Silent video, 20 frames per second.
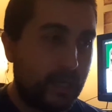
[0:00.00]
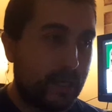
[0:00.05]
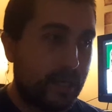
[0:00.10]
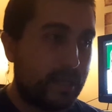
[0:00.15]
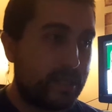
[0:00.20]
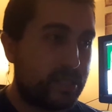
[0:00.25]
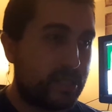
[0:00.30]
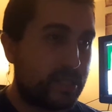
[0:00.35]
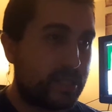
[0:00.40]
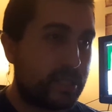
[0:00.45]

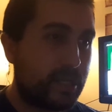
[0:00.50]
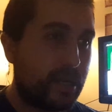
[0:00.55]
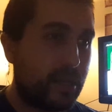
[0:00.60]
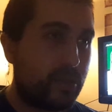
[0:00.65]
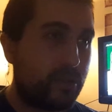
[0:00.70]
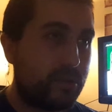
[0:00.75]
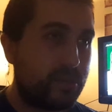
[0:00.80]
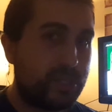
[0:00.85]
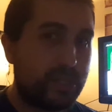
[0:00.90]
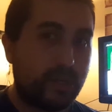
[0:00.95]
It's just
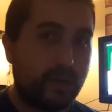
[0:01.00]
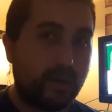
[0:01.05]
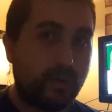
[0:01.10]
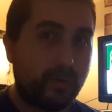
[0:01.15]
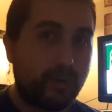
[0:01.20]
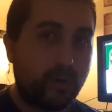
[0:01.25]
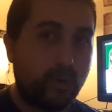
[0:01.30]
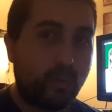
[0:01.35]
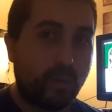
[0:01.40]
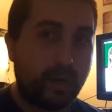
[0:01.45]
another
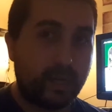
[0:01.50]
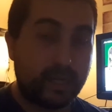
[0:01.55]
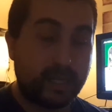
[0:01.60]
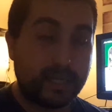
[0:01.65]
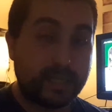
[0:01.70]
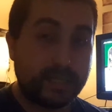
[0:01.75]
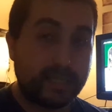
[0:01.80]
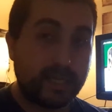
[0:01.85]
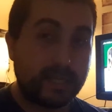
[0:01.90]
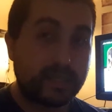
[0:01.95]
0 and a 1 in
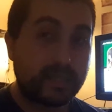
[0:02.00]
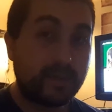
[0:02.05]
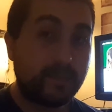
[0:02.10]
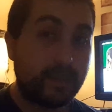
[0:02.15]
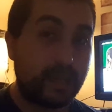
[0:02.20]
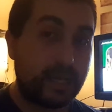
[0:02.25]
a system,